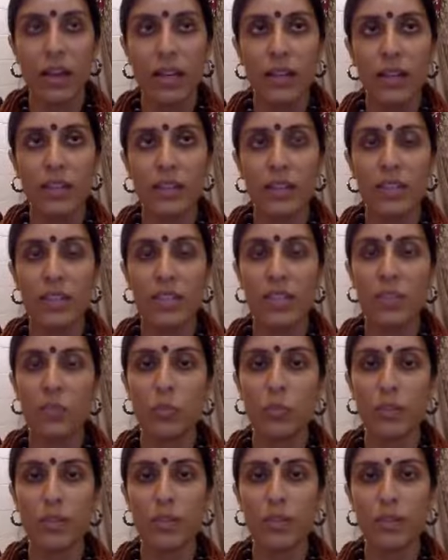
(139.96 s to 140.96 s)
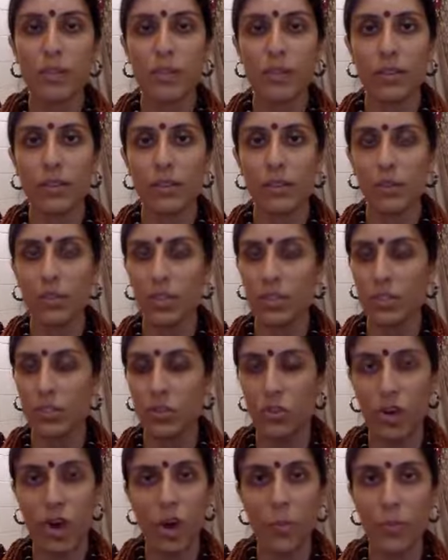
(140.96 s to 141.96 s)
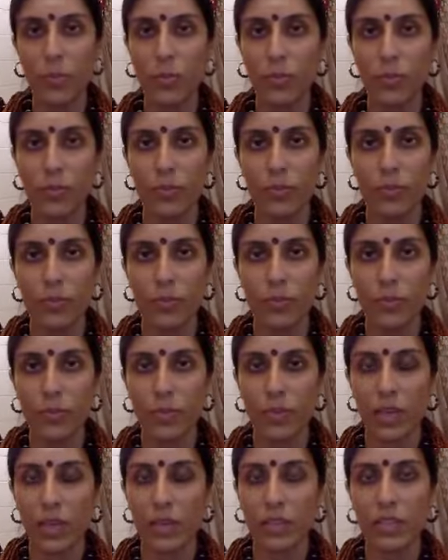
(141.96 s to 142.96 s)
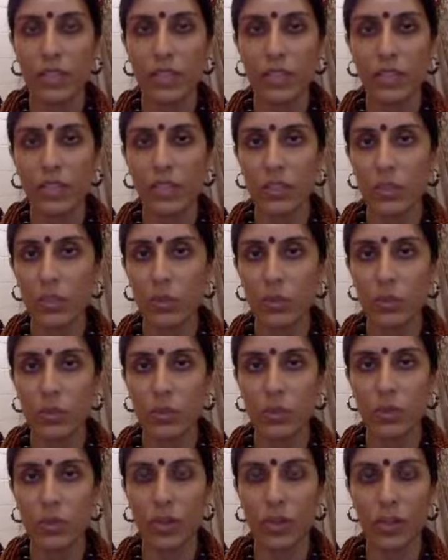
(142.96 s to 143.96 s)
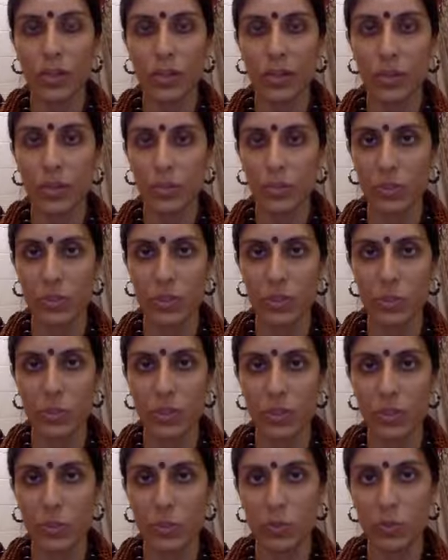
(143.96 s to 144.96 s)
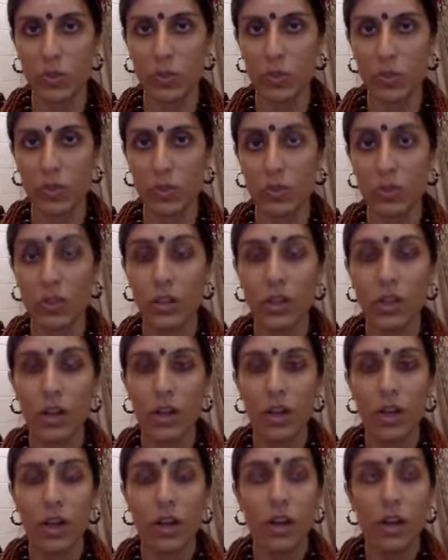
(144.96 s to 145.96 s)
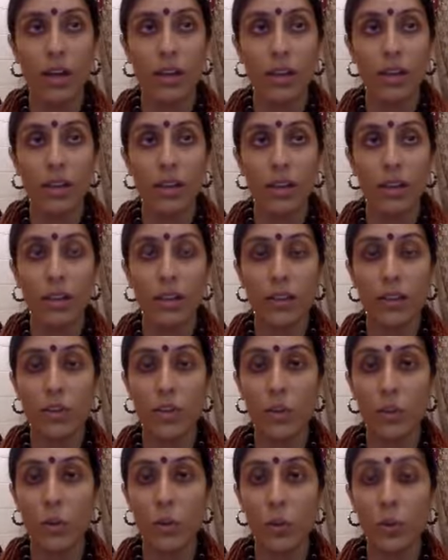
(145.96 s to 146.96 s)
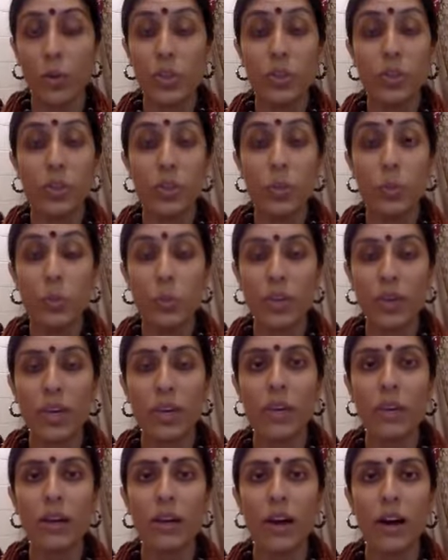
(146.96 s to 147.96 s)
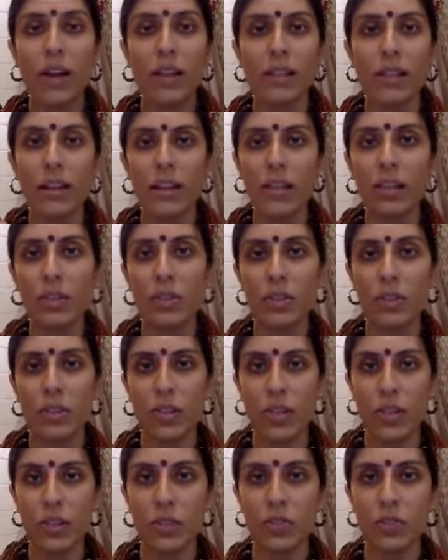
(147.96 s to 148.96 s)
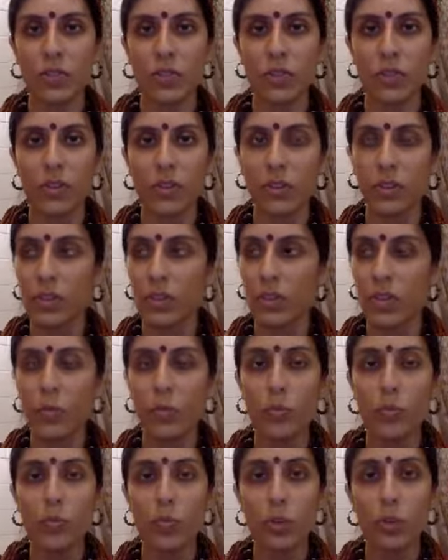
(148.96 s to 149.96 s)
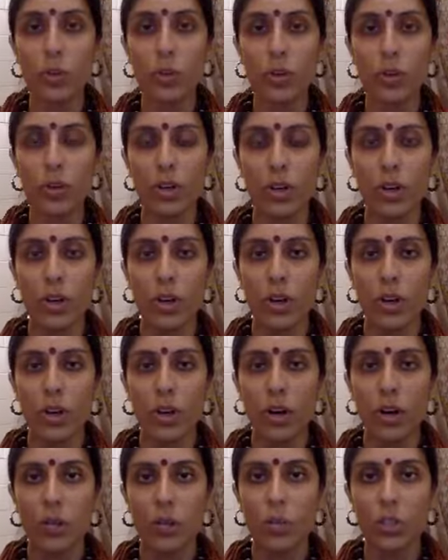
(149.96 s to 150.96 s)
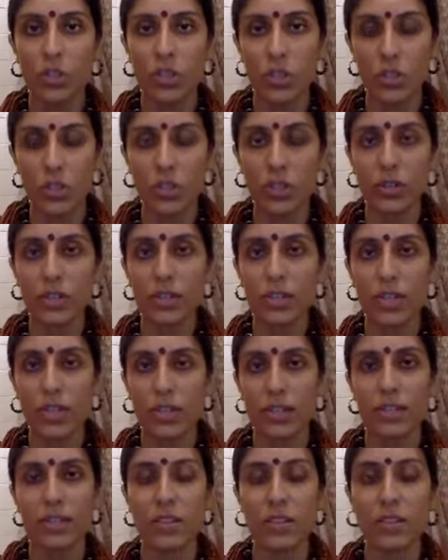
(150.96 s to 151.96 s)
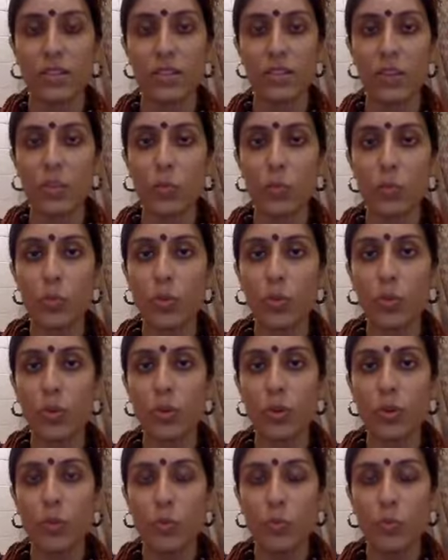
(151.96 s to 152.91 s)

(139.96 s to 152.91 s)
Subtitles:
Now, does that mean you just drop everything that you're doing right now once you become spiritual? No, but you may align your life to some more mature taste or some more